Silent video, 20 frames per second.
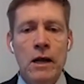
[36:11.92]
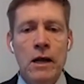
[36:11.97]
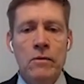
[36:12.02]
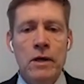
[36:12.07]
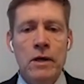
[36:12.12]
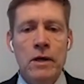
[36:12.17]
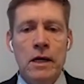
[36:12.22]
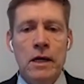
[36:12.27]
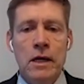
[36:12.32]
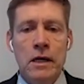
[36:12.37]
we
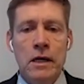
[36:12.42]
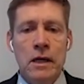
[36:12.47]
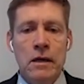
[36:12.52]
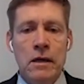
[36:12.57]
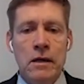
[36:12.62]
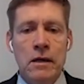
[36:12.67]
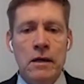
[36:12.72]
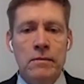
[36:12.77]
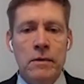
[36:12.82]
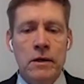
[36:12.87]

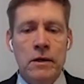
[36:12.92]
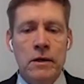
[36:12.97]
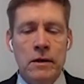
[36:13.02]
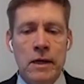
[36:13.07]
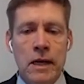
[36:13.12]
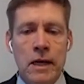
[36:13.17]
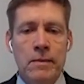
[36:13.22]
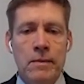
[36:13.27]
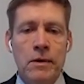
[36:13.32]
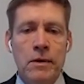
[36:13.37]
can
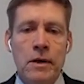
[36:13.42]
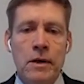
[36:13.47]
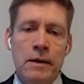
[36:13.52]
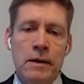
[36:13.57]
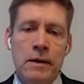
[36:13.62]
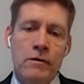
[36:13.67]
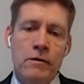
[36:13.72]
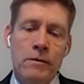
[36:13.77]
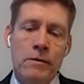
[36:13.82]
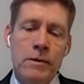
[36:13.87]
enable
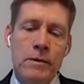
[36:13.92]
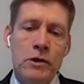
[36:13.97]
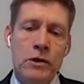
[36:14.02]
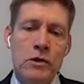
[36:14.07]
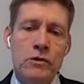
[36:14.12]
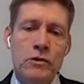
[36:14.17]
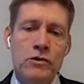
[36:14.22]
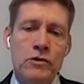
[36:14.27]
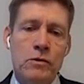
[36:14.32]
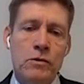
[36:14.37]
equipment
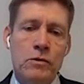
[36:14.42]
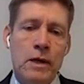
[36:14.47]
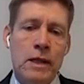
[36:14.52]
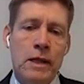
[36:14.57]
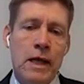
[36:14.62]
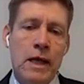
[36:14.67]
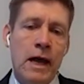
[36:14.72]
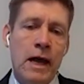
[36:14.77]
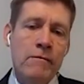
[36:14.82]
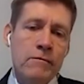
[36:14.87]
used when
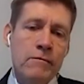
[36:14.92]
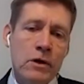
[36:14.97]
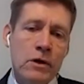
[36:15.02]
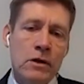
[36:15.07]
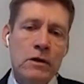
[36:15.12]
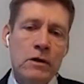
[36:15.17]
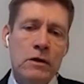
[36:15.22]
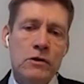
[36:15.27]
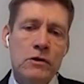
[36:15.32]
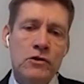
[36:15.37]
they have
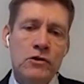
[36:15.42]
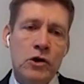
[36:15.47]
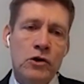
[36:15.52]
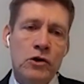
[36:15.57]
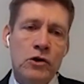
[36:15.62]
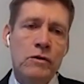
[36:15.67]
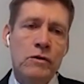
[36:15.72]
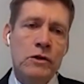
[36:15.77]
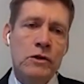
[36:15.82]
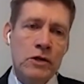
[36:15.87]
done the
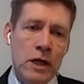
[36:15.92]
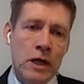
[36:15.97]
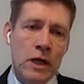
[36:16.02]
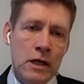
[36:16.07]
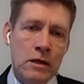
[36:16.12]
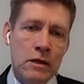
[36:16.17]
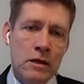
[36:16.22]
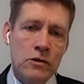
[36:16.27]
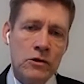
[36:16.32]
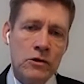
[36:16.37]
surgery and check
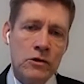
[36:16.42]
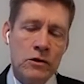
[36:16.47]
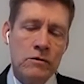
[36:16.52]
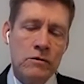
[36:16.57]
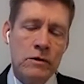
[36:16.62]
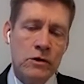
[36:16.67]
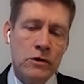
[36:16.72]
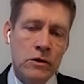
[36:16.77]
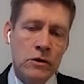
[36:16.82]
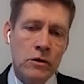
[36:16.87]
the
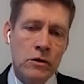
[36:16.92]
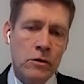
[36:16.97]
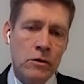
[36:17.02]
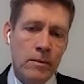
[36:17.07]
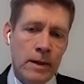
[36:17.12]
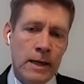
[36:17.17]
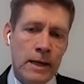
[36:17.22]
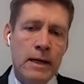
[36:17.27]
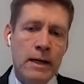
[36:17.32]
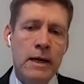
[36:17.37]
surgery is done
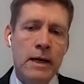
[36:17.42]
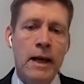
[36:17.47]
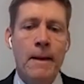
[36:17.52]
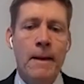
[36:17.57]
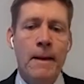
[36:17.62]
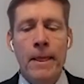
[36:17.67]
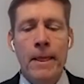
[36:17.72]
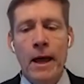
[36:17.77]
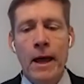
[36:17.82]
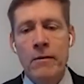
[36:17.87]
completed.
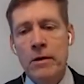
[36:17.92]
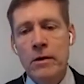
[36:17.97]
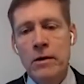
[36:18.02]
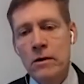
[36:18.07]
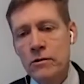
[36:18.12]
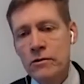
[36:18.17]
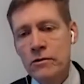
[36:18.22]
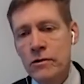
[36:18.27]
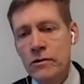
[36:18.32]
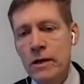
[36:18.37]
And we can
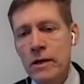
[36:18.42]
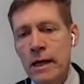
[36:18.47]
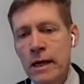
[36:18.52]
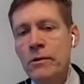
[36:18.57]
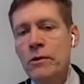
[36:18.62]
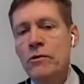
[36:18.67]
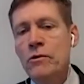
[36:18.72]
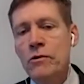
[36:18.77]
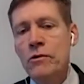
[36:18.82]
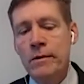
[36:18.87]
also enable
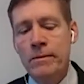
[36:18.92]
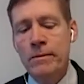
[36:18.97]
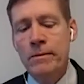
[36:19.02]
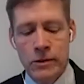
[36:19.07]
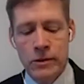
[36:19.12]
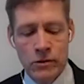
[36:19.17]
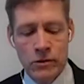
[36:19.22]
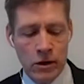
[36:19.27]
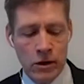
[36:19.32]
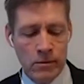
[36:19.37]
new
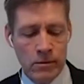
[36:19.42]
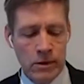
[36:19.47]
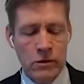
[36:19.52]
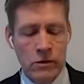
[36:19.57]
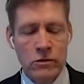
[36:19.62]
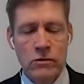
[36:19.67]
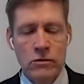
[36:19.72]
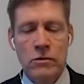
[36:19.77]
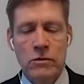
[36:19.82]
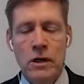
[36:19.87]
equipment to come
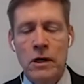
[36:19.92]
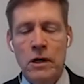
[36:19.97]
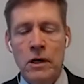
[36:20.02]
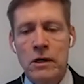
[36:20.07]
into